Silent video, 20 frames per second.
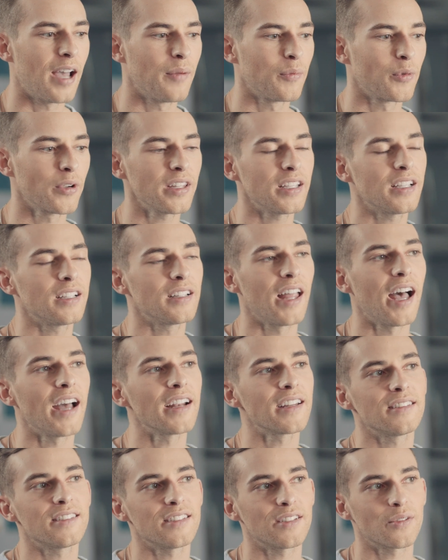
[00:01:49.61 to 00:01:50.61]
I'm really
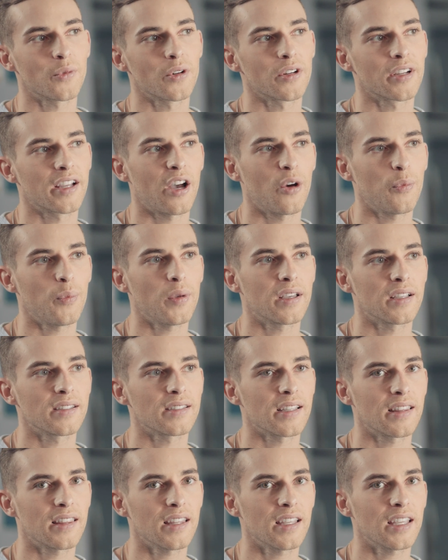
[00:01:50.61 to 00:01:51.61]
glad it didn't work out
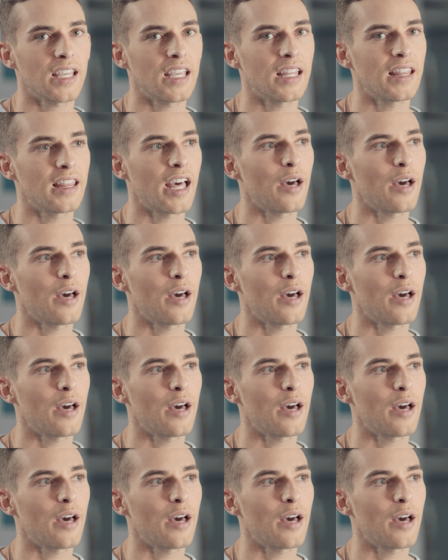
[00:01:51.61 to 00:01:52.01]
because I think in